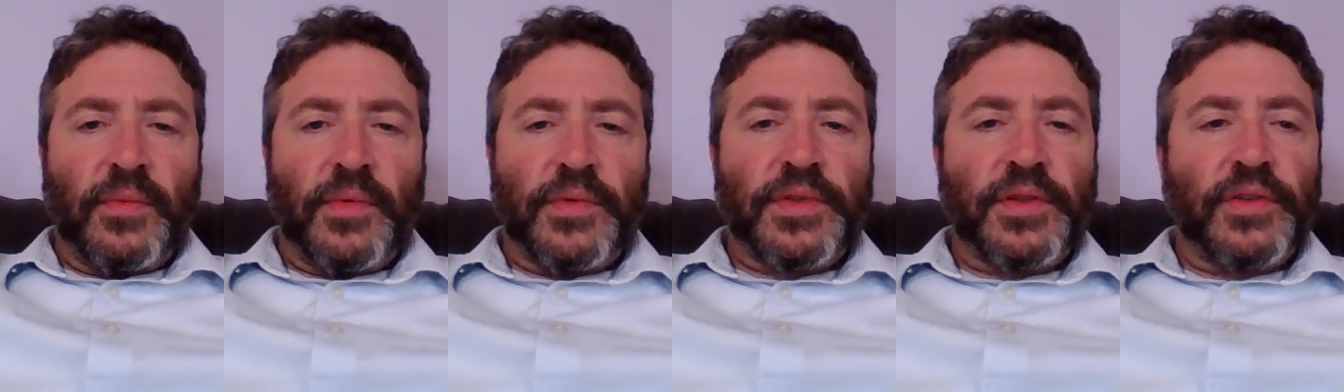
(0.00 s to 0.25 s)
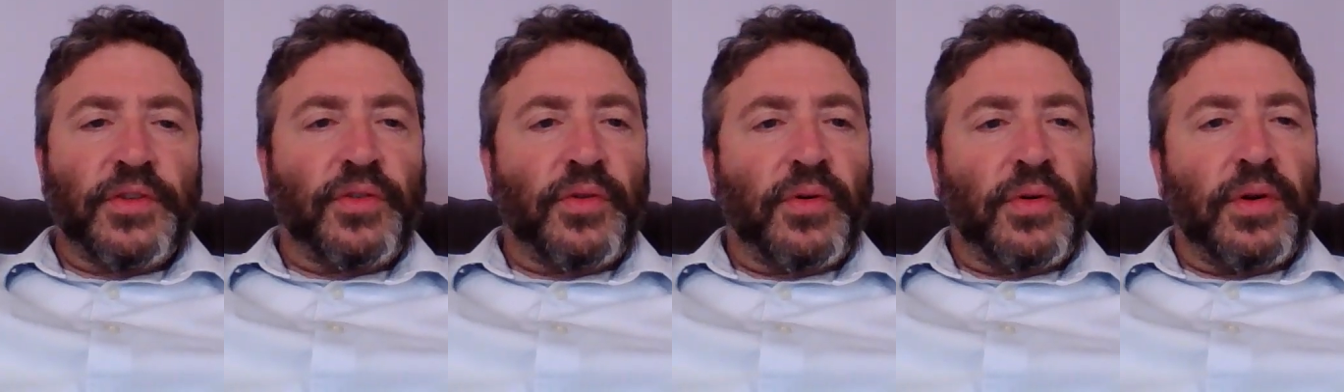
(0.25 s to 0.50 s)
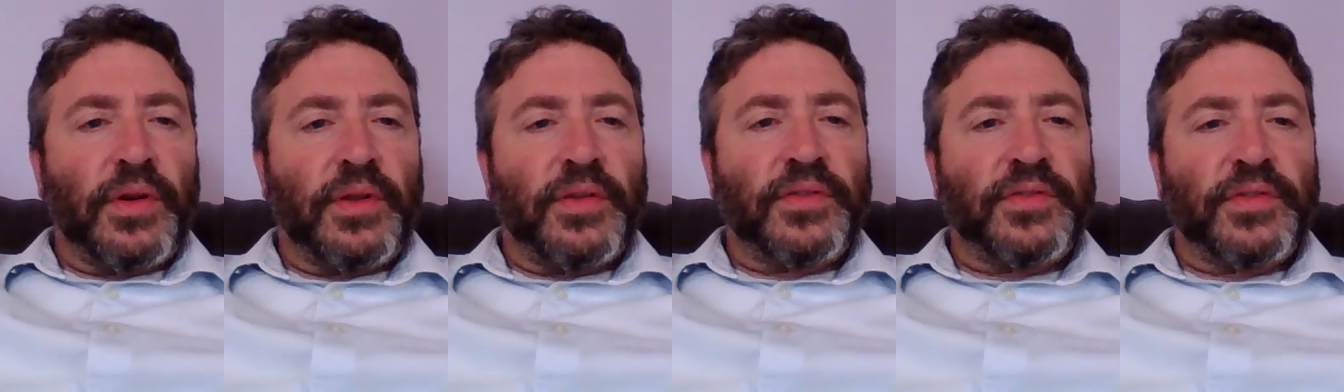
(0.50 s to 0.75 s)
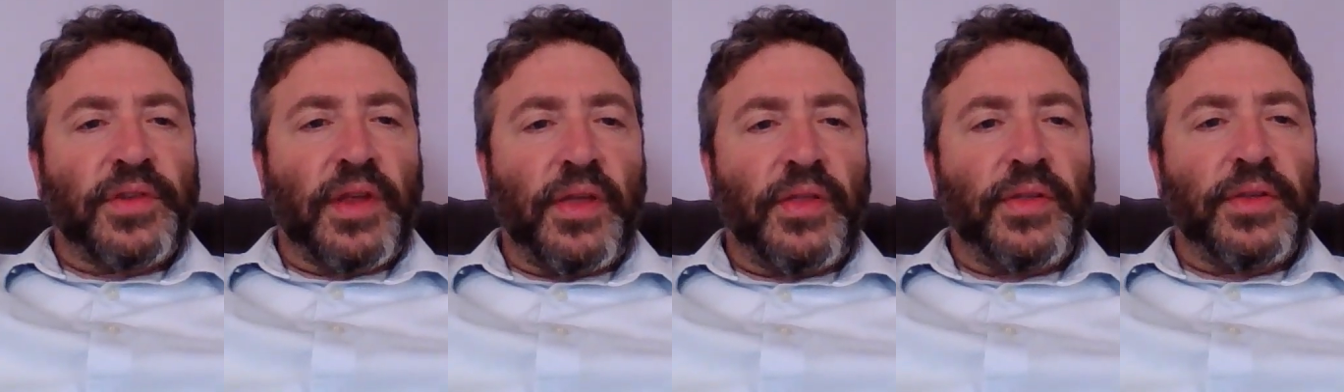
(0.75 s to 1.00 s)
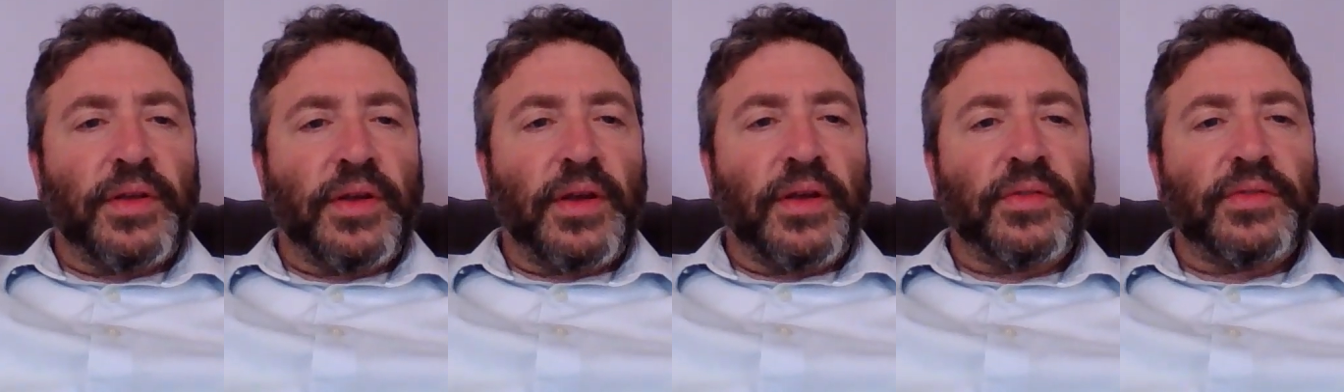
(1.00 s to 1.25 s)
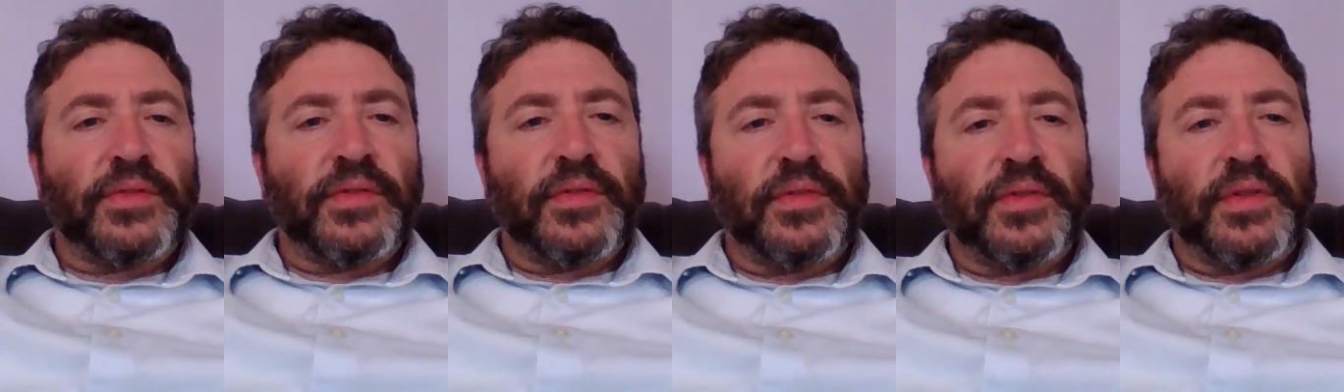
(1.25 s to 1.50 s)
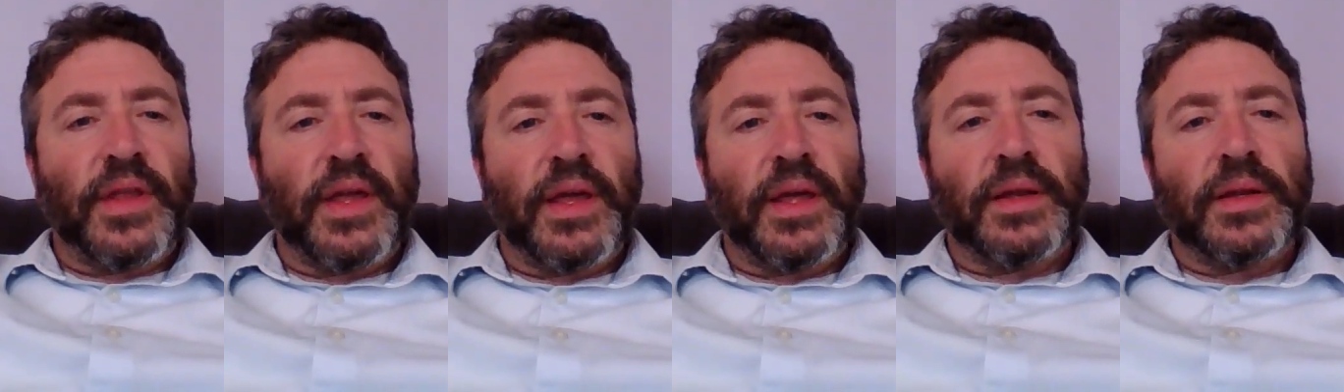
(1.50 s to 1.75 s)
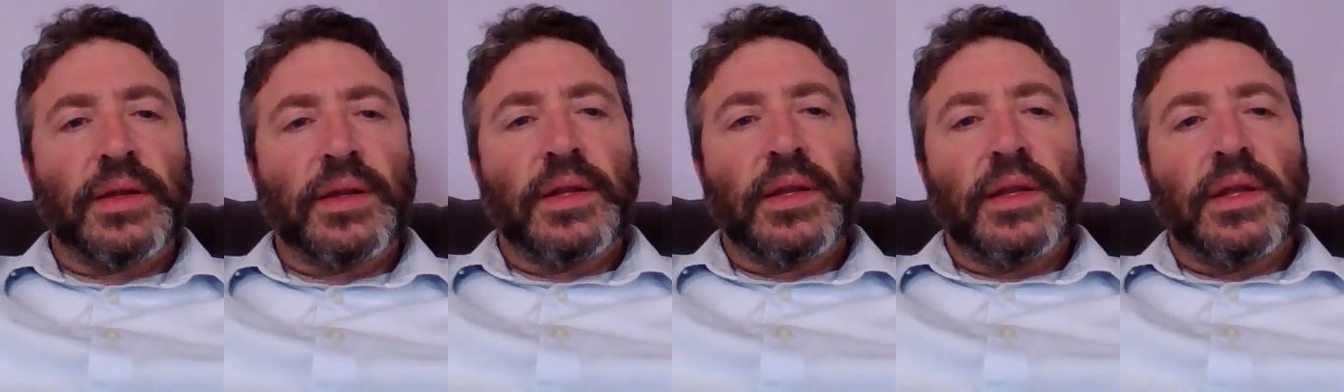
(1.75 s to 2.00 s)
What the Torah is telling us is
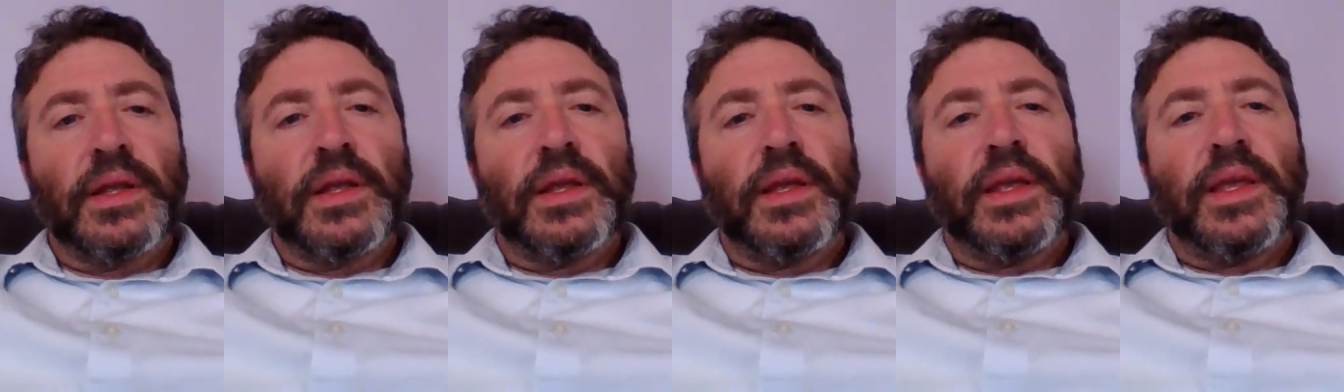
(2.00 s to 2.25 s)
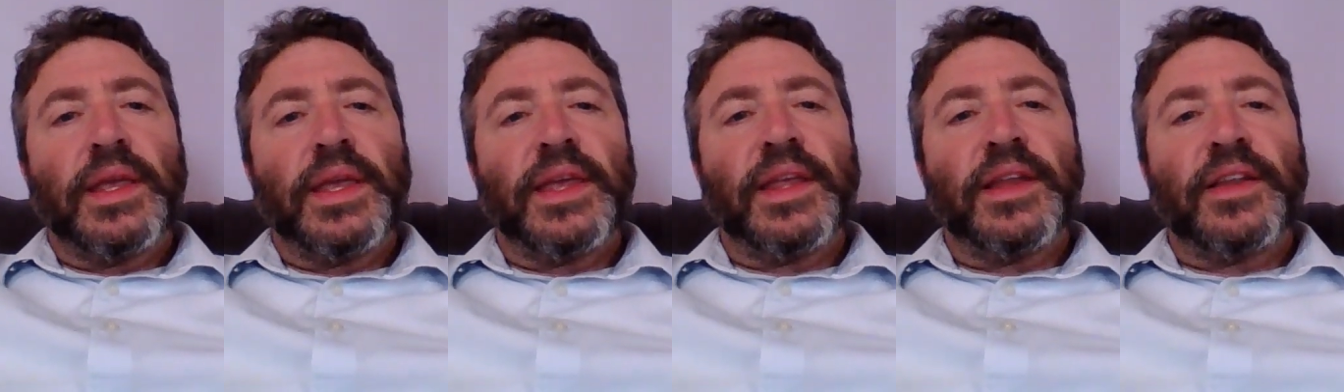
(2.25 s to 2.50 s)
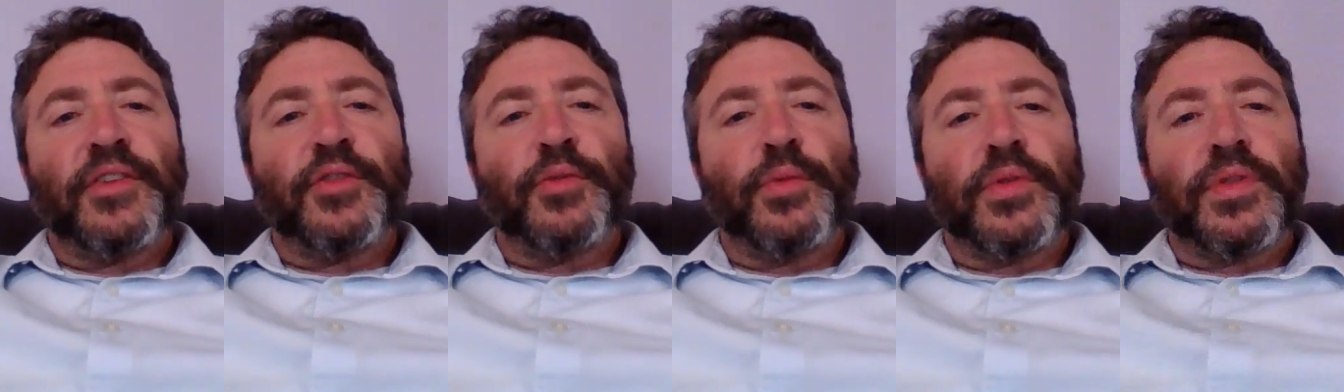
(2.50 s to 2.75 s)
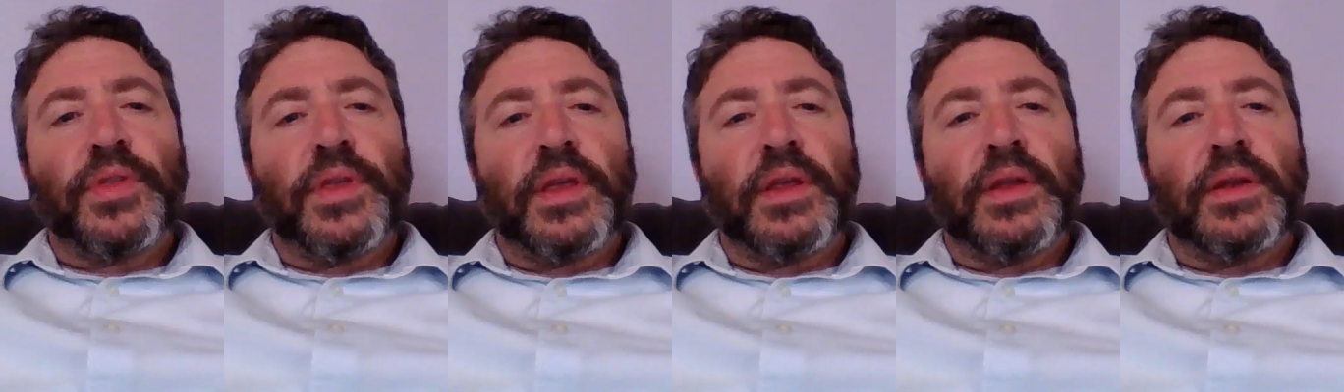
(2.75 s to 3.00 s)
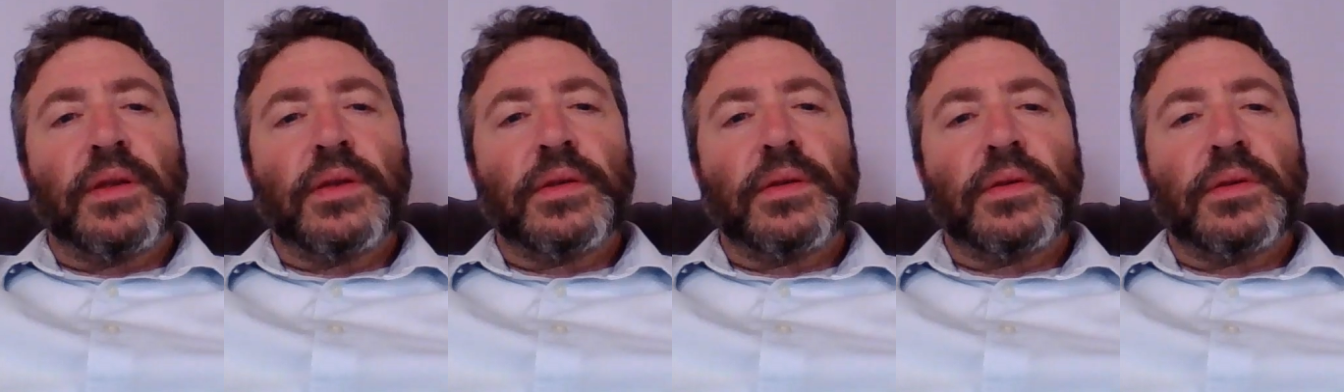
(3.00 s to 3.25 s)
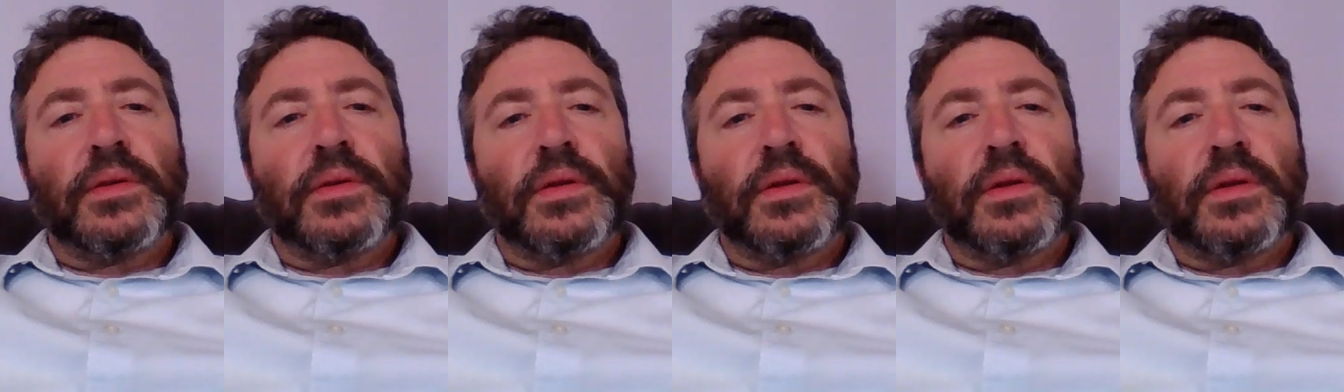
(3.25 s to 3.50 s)
that it is within